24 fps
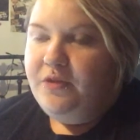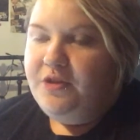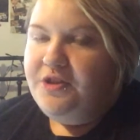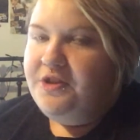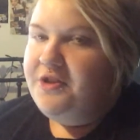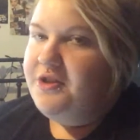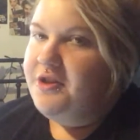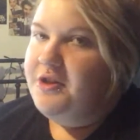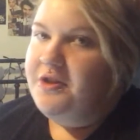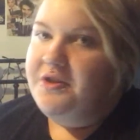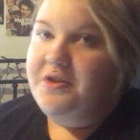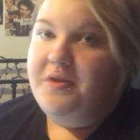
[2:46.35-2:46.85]

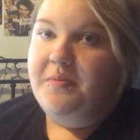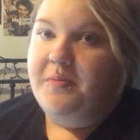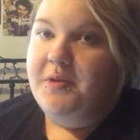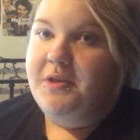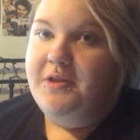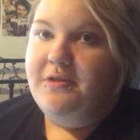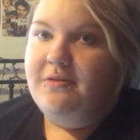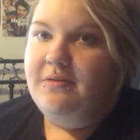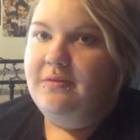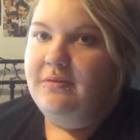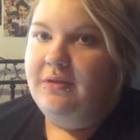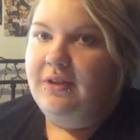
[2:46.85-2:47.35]

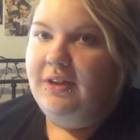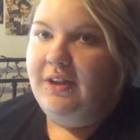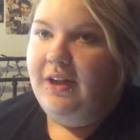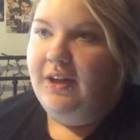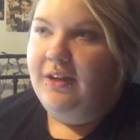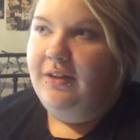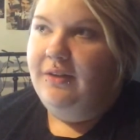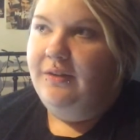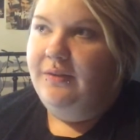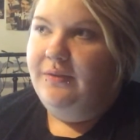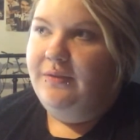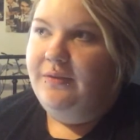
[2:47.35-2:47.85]
summer's
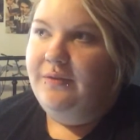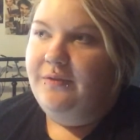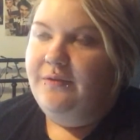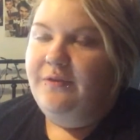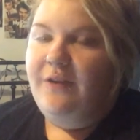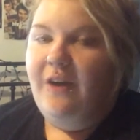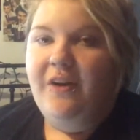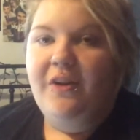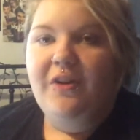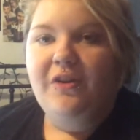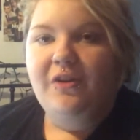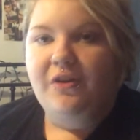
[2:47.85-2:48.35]
kind of
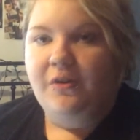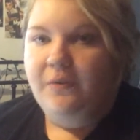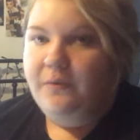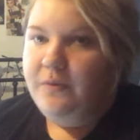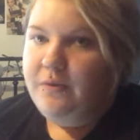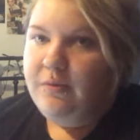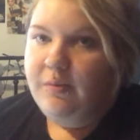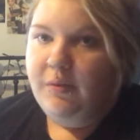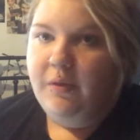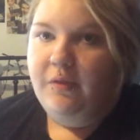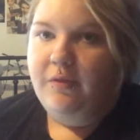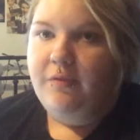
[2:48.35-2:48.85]
very
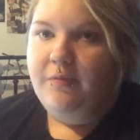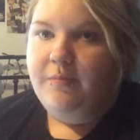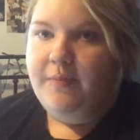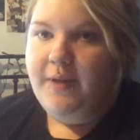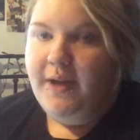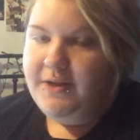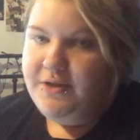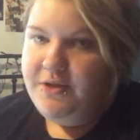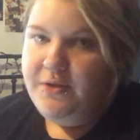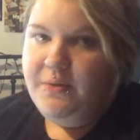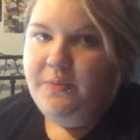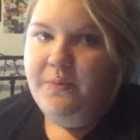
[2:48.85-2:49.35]
uncomfortable for me.
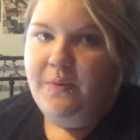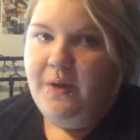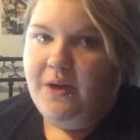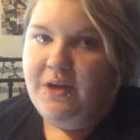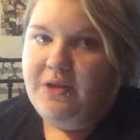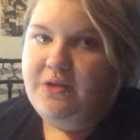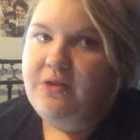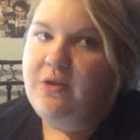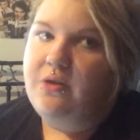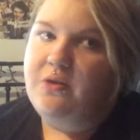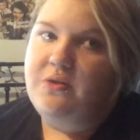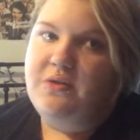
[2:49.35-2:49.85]
I do wear
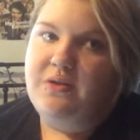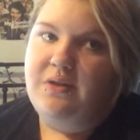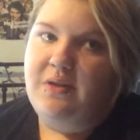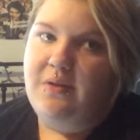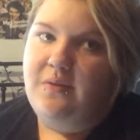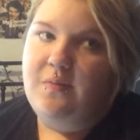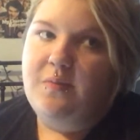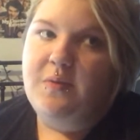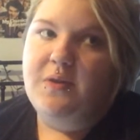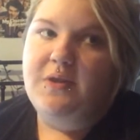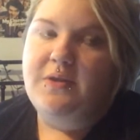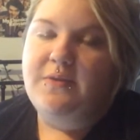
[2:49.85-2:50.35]
short
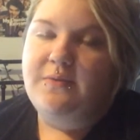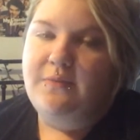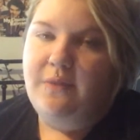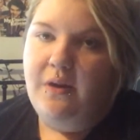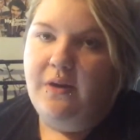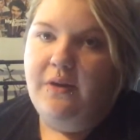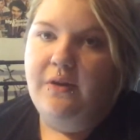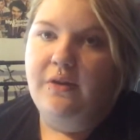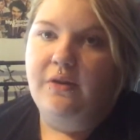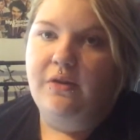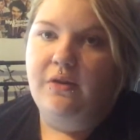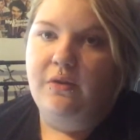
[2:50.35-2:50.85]
sleeves, but it's
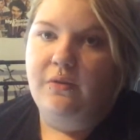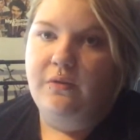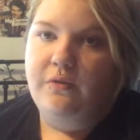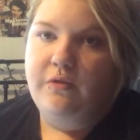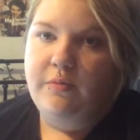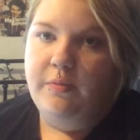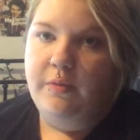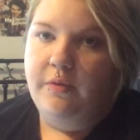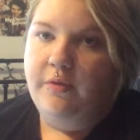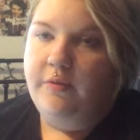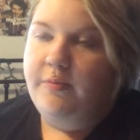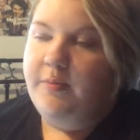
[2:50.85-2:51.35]
very
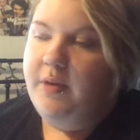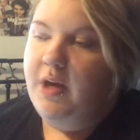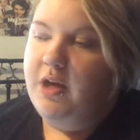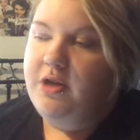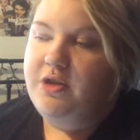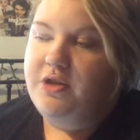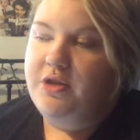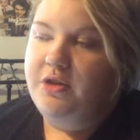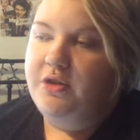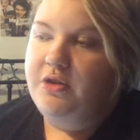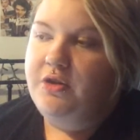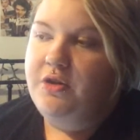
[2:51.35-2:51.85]
uncomfortable for me. I
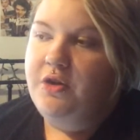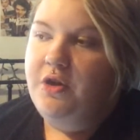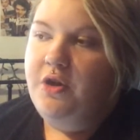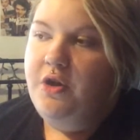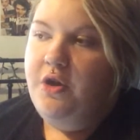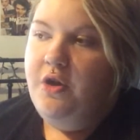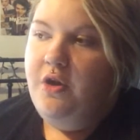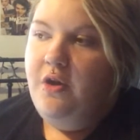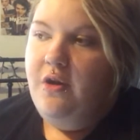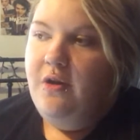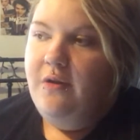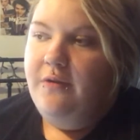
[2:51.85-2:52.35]
don't
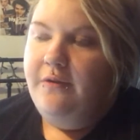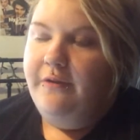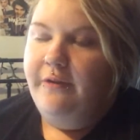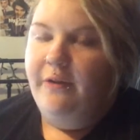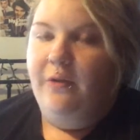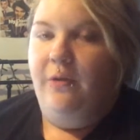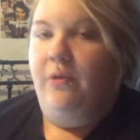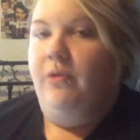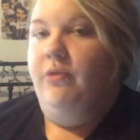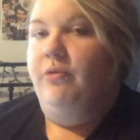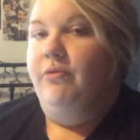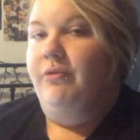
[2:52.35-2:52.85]

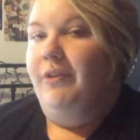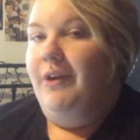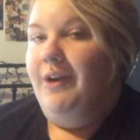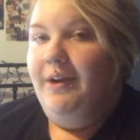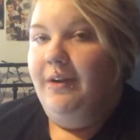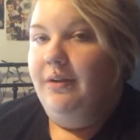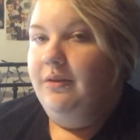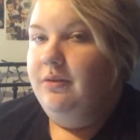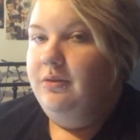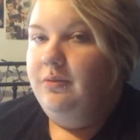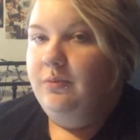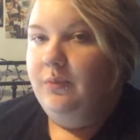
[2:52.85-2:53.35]
feel
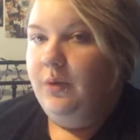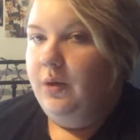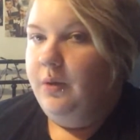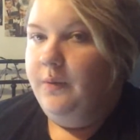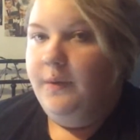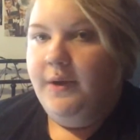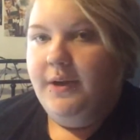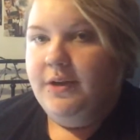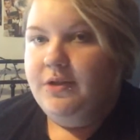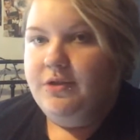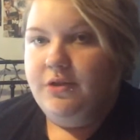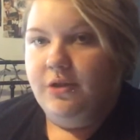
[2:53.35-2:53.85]
great when I
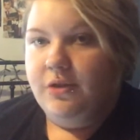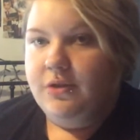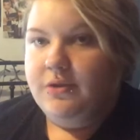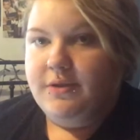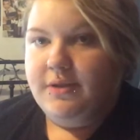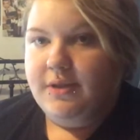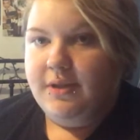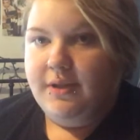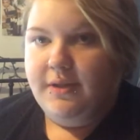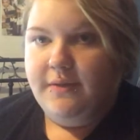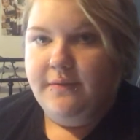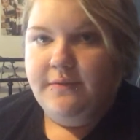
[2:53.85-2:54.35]
wear short
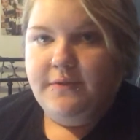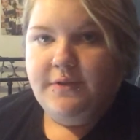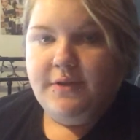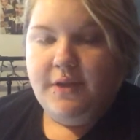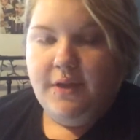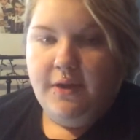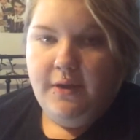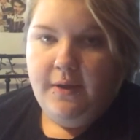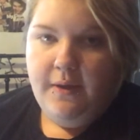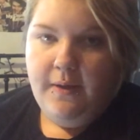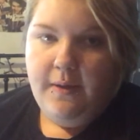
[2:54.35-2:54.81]
sleeves.